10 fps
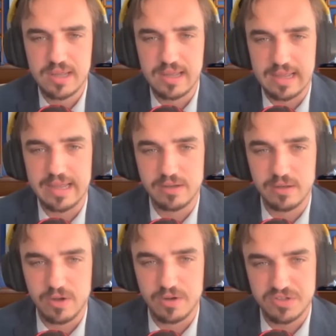and the
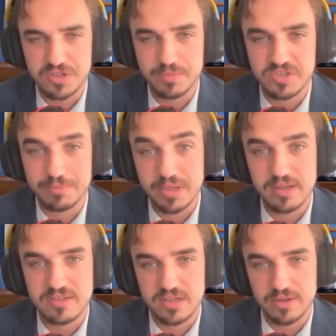long-term
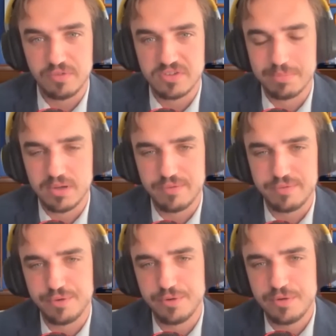stability of the supply of
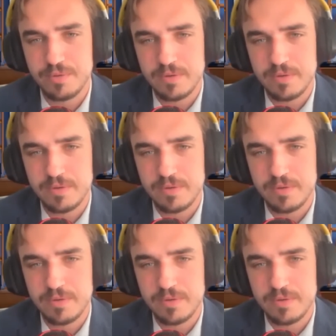food?